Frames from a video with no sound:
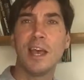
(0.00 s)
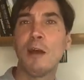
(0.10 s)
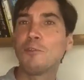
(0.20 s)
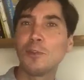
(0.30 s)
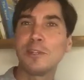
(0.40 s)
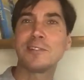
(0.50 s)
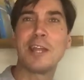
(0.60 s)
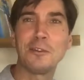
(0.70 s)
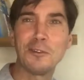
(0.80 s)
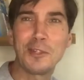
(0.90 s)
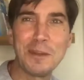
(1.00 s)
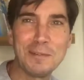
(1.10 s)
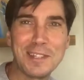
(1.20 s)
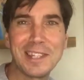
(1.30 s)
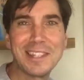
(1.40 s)
I'm sure there's technical
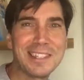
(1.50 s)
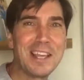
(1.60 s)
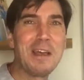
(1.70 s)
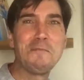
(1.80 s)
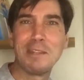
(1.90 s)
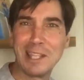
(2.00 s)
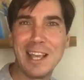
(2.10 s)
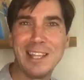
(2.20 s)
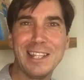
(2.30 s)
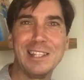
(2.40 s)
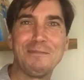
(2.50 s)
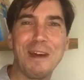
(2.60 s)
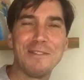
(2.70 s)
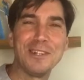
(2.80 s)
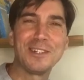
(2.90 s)
terms to this, but this is
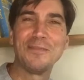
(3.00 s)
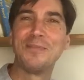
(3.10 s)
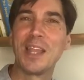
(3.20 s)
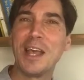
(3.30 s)
my version.